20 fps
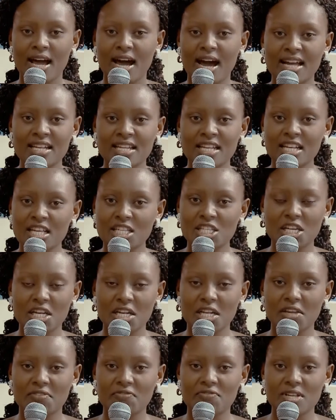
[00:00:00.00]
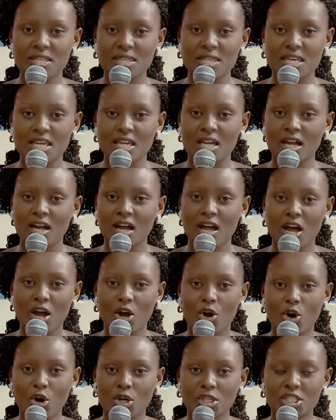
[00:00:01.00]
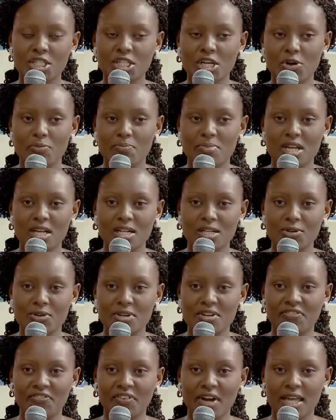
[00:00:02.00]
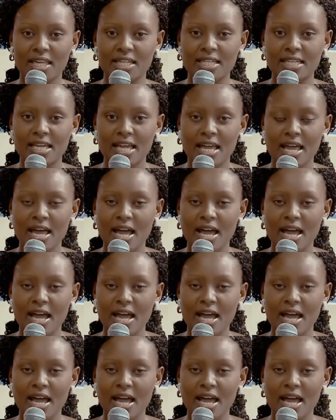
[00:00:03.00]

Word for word: And in each and everything, God shall be glorified.